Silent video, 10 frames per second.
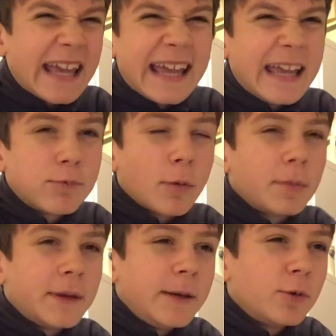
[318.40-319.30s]
he
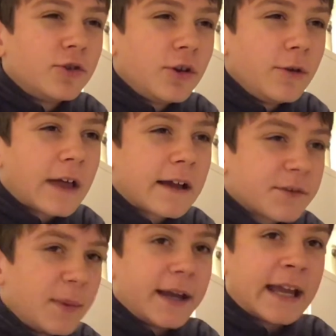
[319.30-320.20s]
probably would do
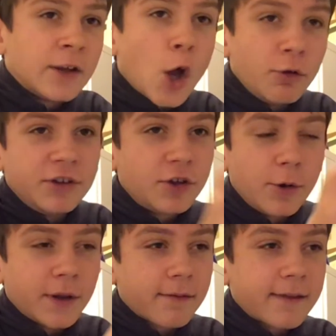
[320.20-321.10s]
that, but again, only
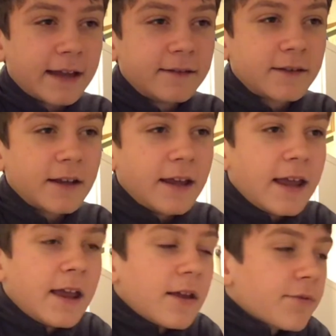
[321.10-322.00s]
to an extent.
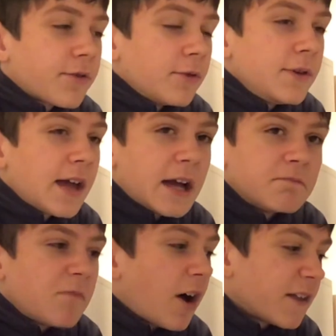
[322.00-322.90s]
So yeah,
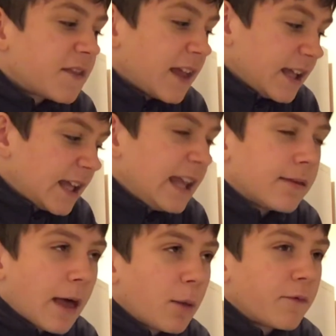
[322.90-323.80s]
I think
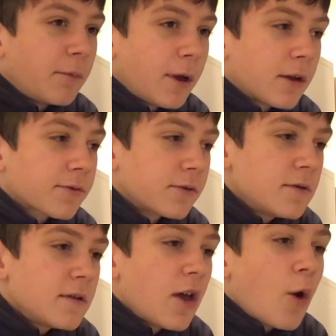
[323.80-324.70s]
he's a helpful
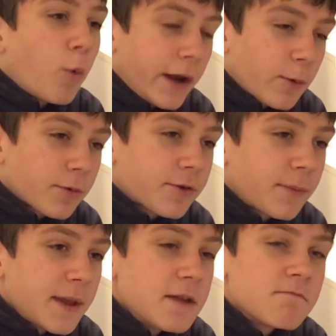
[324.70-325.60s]
person when he wants to
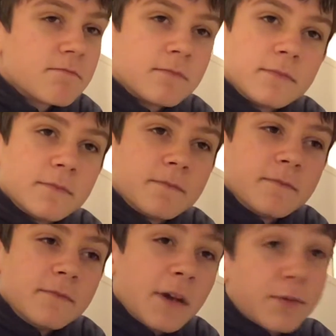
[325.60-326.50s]
be.
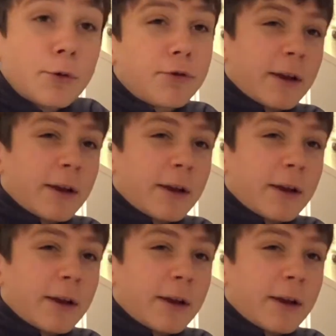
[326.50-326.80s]
I suppose